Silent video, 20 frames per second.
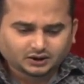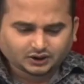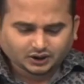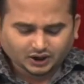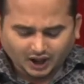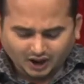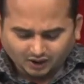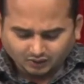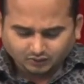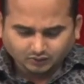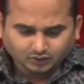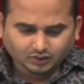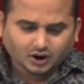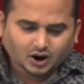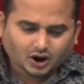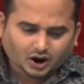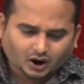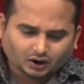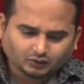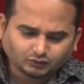Now,
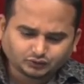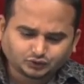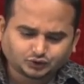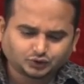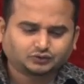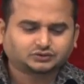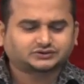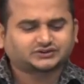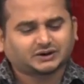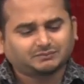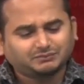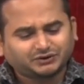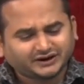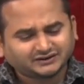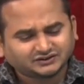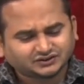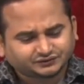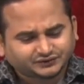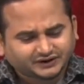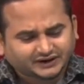how to,
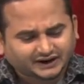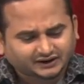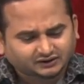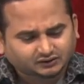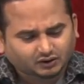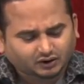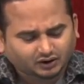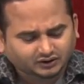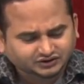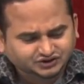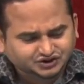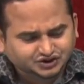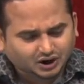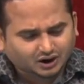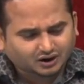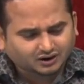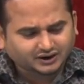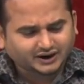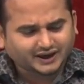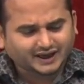sometimes we can call
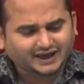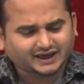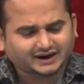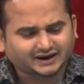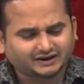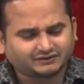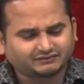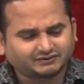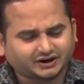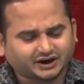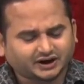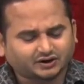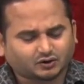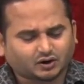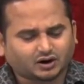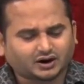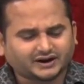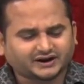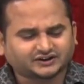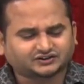jagged array, we can
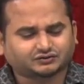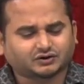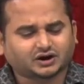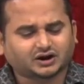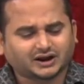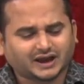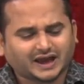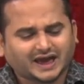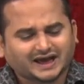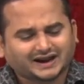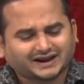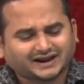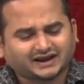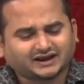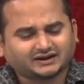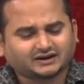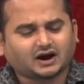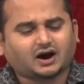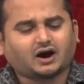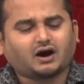call it as for
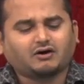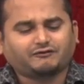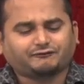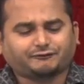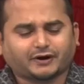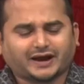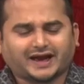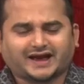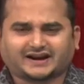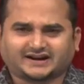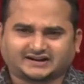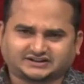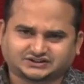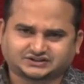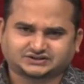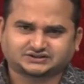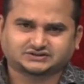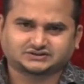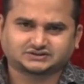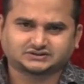array of
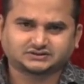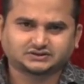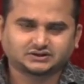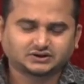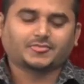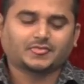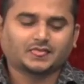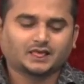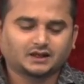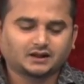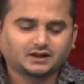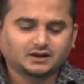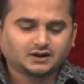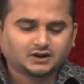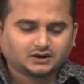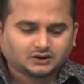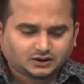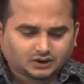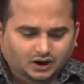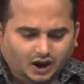arrays.
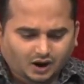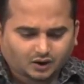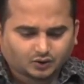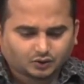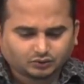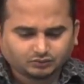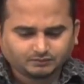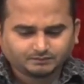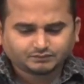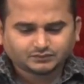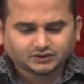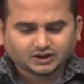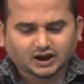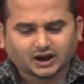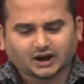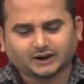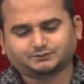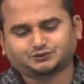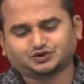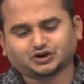Now,
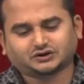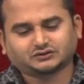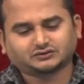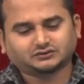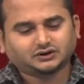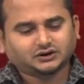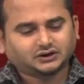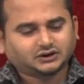observe.